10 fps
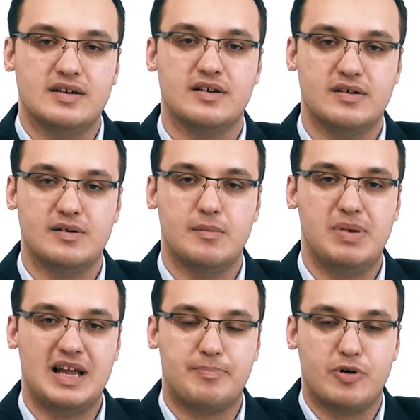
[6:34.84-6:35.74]
uh,
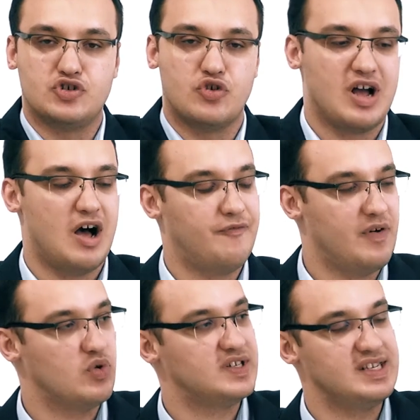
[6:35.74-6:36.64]
blood pressure
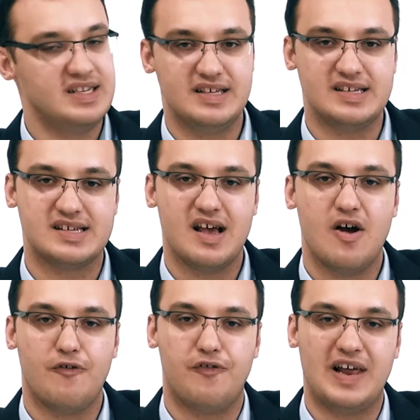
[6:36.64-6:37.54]
cuff and we see this
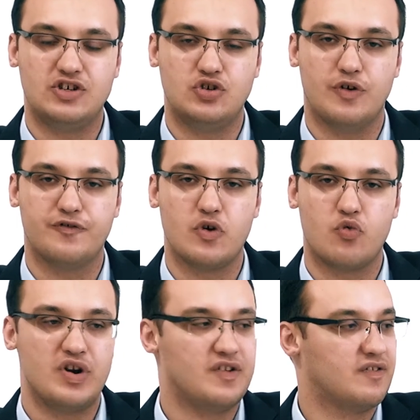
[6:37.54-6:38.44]
flexion of
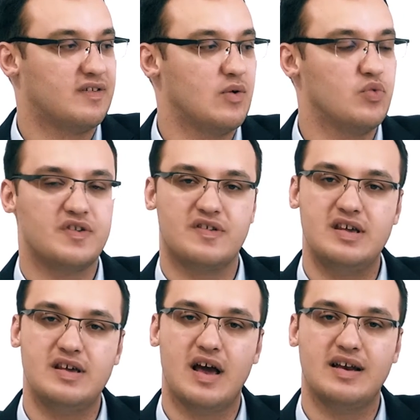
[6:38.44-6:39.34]
the wrist and we
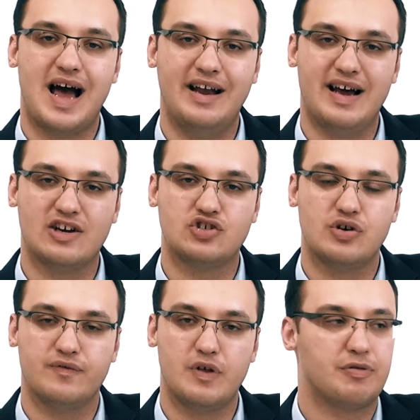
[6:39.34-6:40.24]
see an
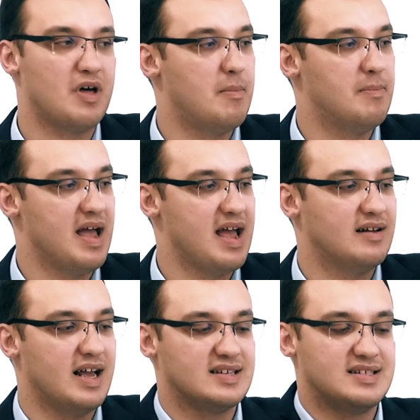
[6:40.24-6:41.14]
adduction of the thumb
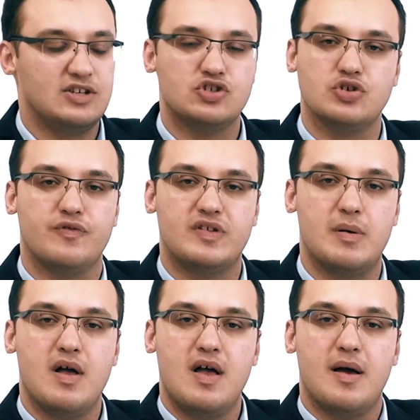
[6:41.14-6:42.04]
and extension of
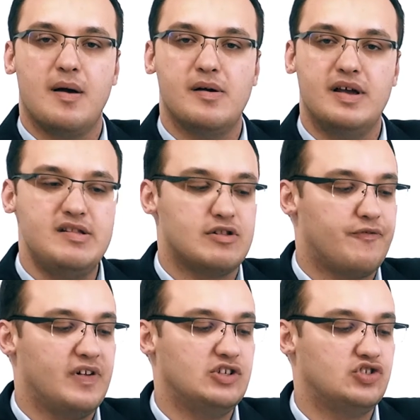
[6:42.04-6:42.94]
the uh,
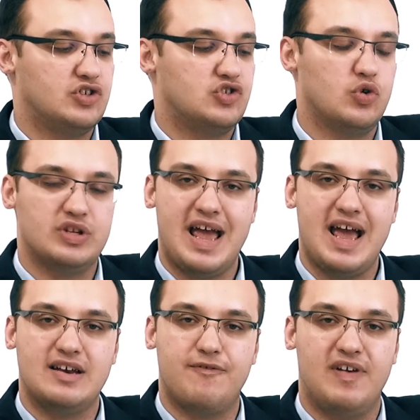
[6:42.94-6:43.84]
interphalangeal joint
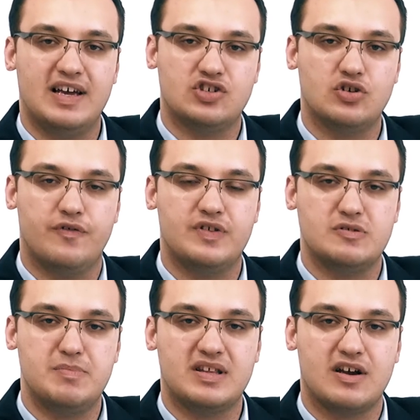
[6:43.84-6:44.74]
and the flexion of
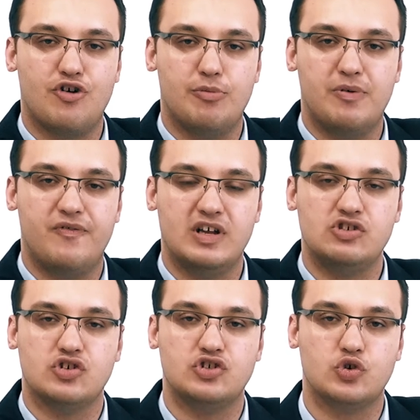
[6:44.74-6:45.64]
this
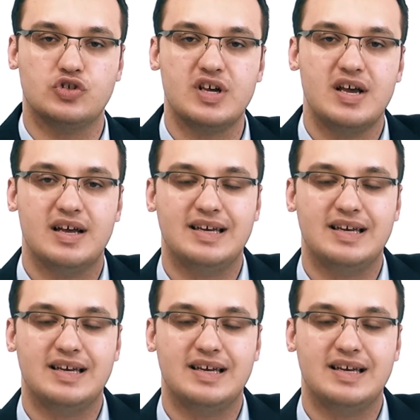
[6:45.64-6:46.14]
metacarpophalangeal joints.